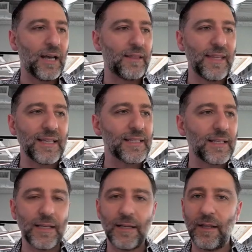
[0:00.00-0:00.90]
things
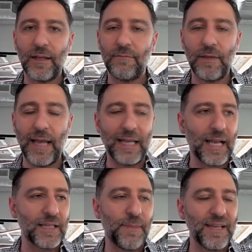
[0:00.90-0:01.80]

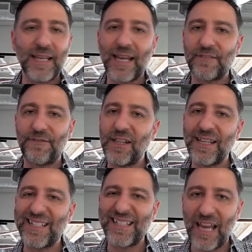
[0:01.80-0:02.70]
as basic as feeling
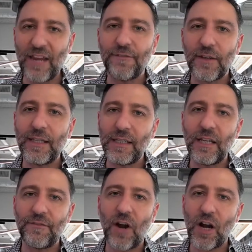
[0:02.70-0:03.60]
safe in the
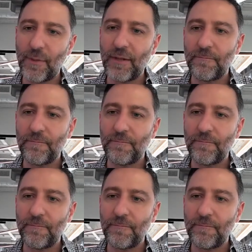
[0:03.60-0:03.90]
environment